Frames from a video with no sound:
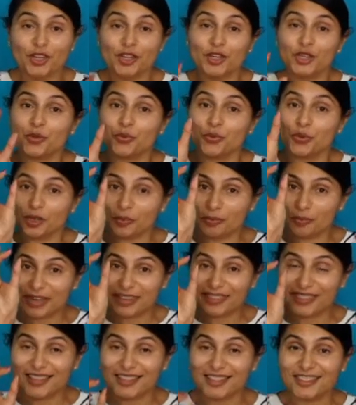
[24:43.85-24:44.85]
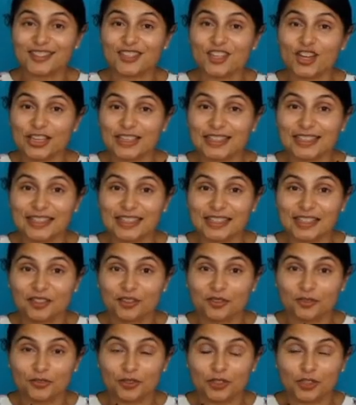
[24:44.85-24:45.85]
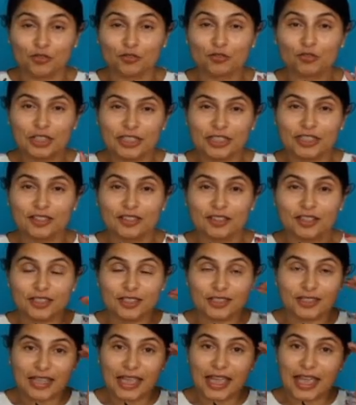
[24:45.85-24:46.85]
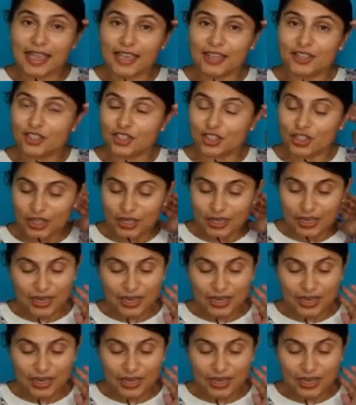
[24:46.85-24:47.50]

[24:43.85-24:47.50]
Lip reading: you want to make this nice and even, really nice edge,